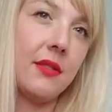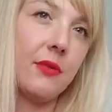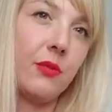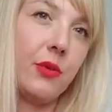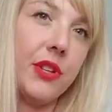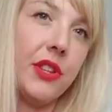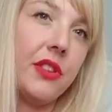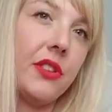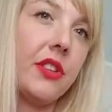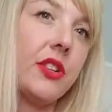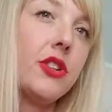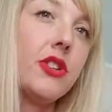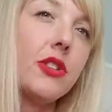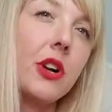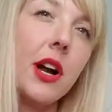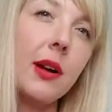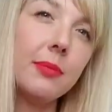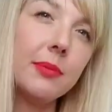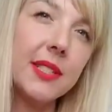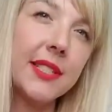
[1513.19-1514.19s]
with the
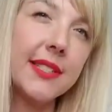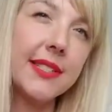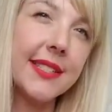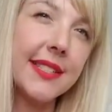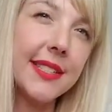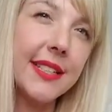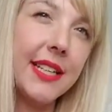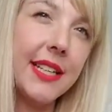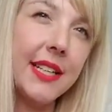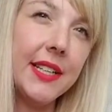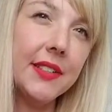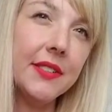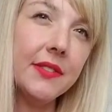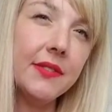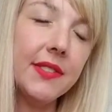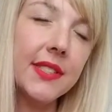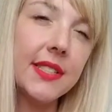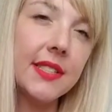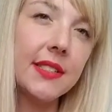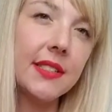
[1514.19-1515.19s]
dropped
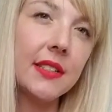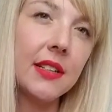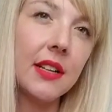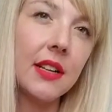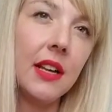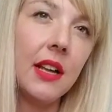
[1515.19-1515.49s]
sleeves,